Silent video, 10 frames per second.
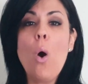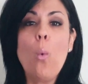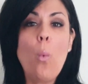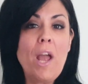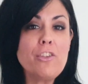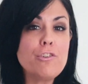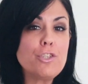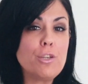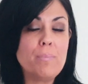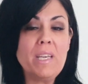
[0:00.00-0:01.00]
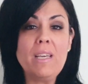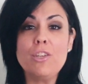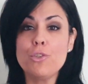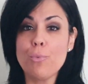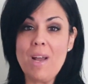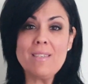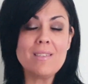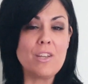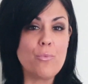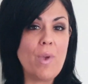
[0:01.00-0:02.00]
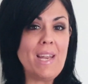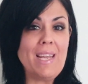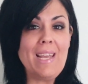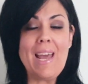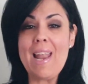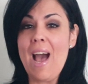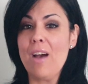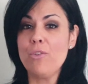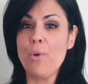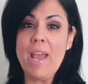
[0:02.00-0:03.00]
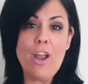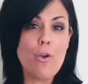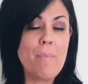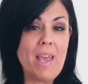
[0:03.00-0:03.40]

when you should be dressed and ready and have your hair,